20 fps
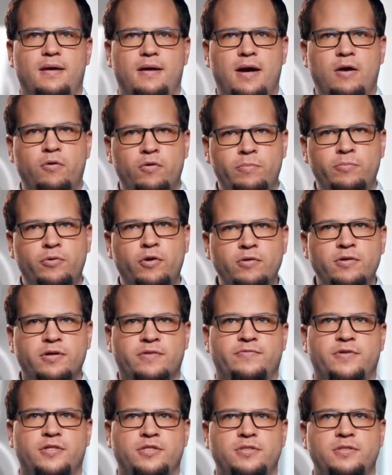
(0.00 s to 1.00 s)
Our product
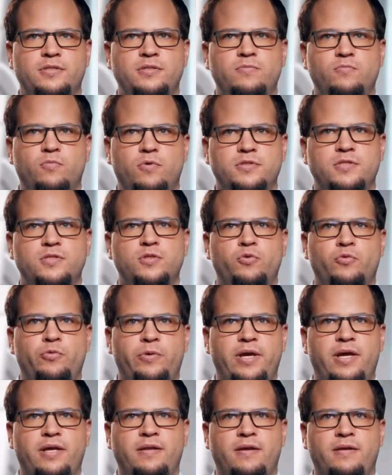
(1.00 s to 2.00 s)
vision was to
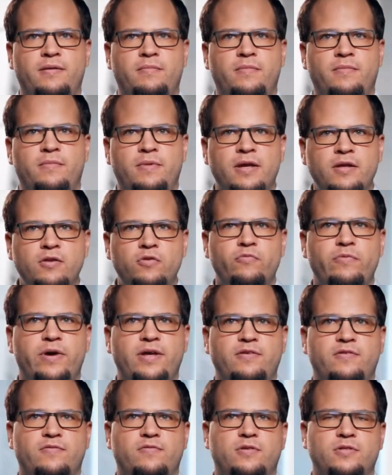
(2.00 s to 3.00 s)
create an
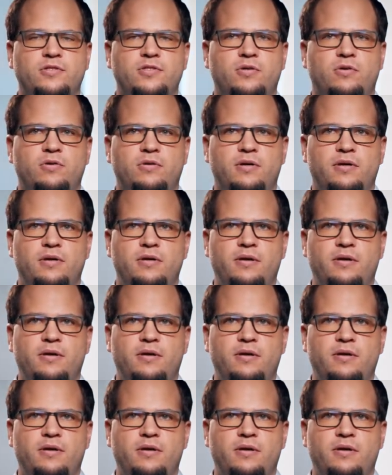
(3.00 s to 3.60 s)
innovative controller